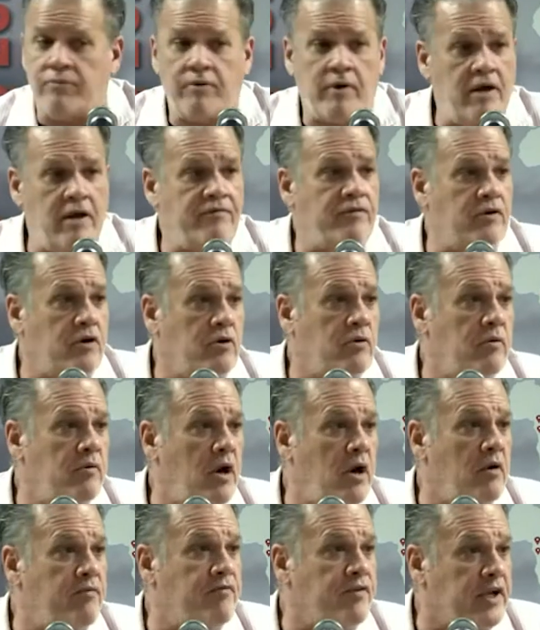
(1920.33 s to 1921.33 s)
and pray for
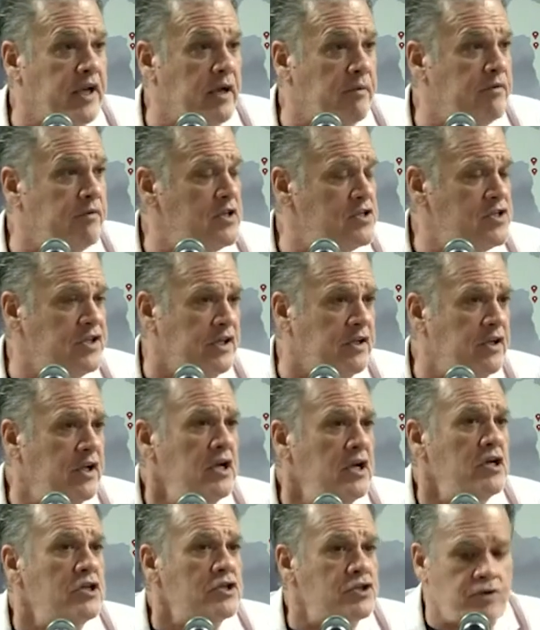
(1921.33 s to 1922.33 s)
forgiveness and
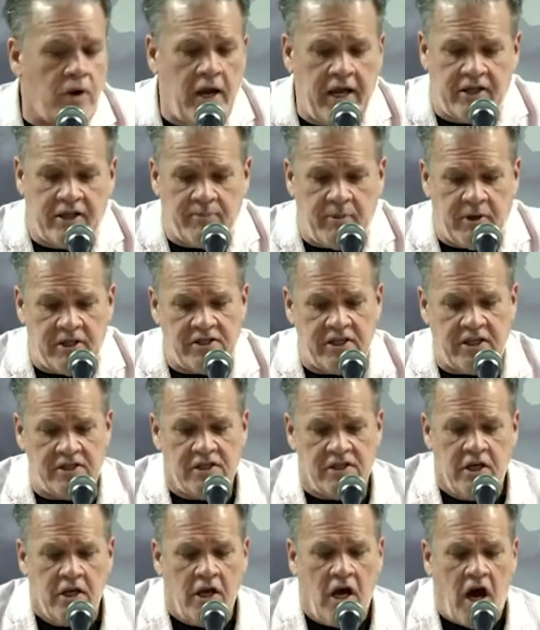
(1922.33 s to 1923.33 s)
strength. But it
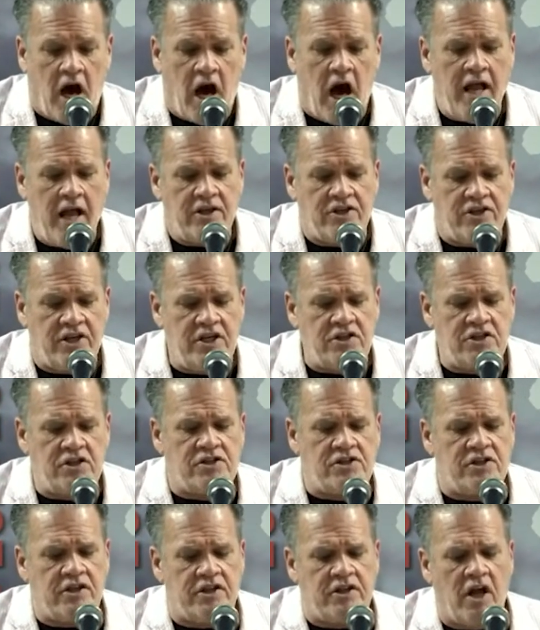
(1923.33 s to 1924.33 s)
says,
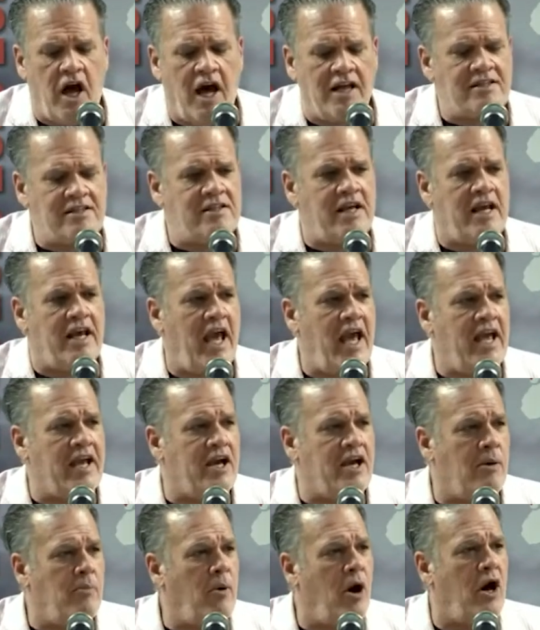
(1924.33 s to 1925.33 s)
Jesus did not say, "Hey,
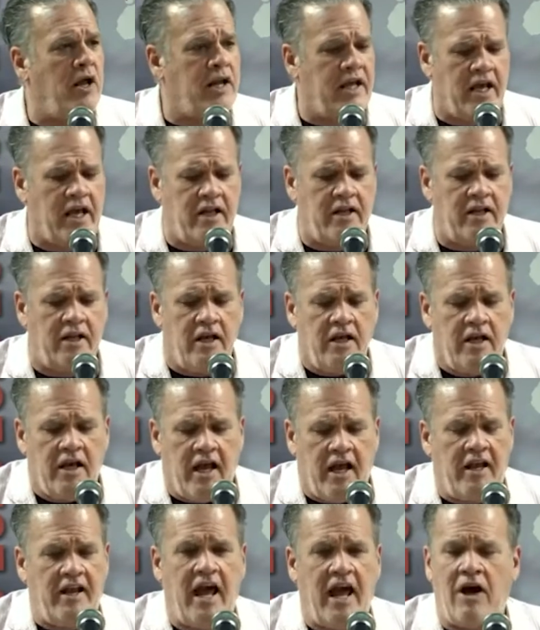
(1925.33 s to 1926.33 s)
come on in,
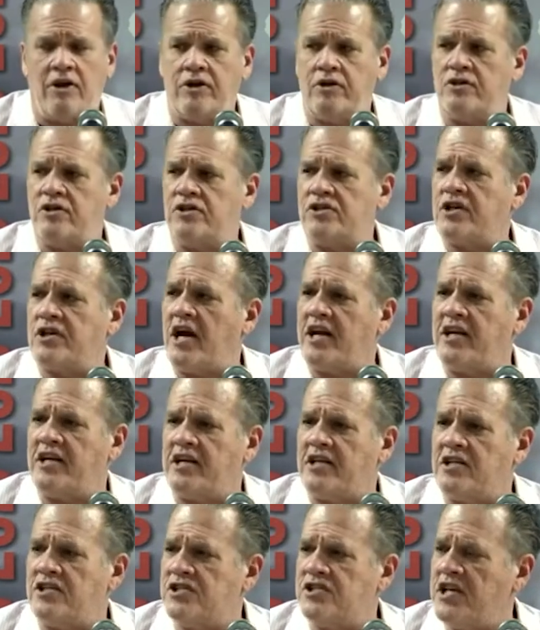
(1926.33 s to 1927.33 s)
and now you just got to
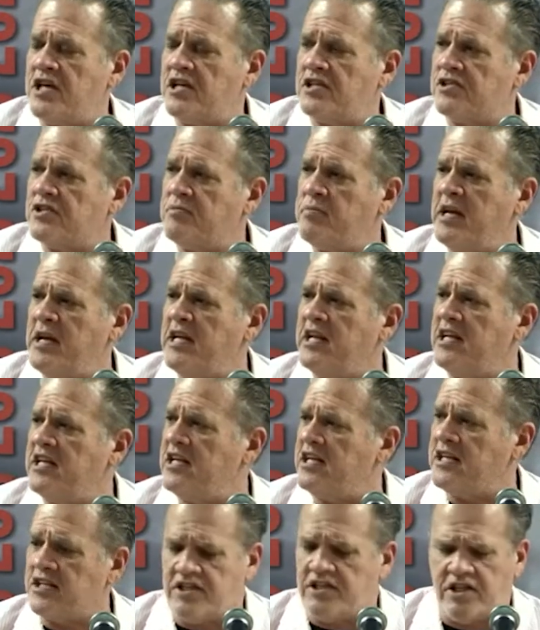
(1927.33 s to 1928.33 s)
exist, be in
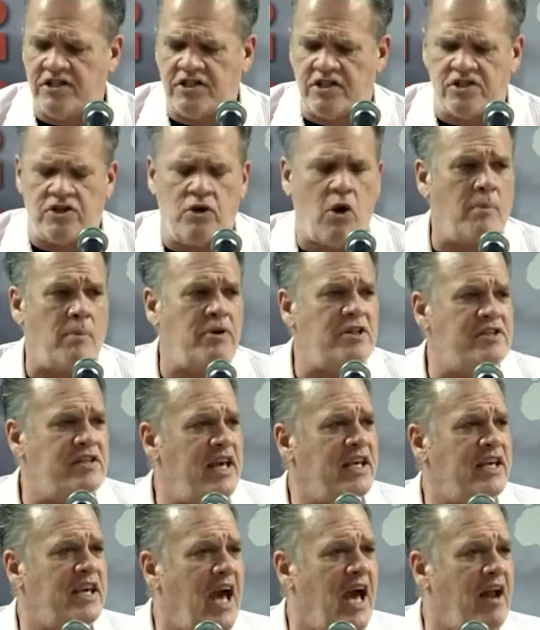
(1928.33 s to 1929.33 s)
an existence." No, I'm going to
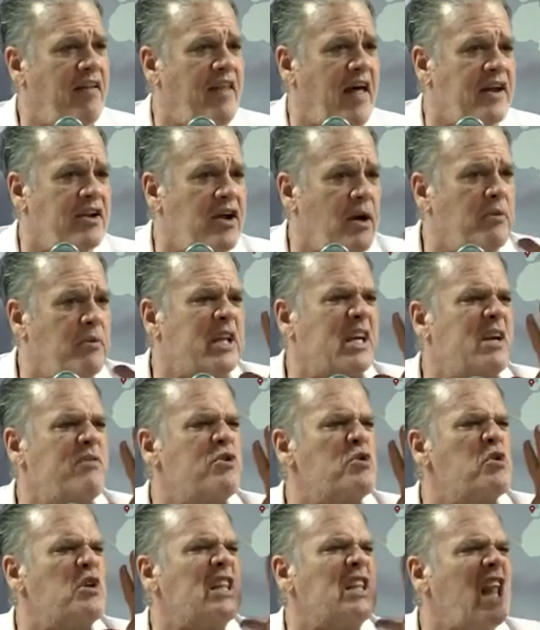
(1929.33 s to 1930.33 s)
take you out of that, and I'm going to give
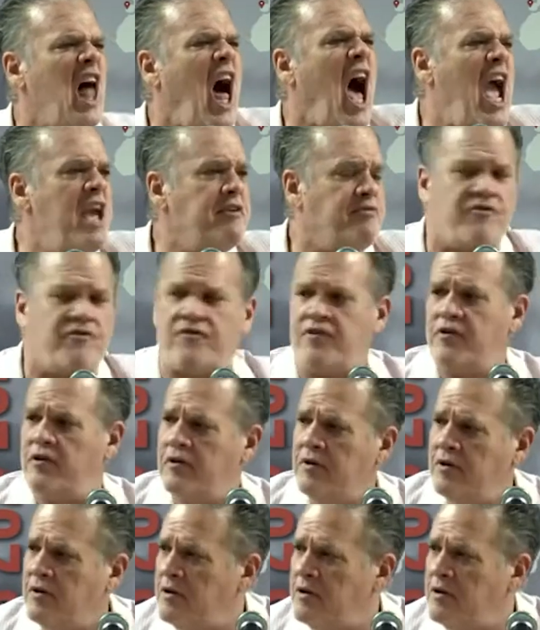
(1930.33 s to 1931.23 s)
you a life.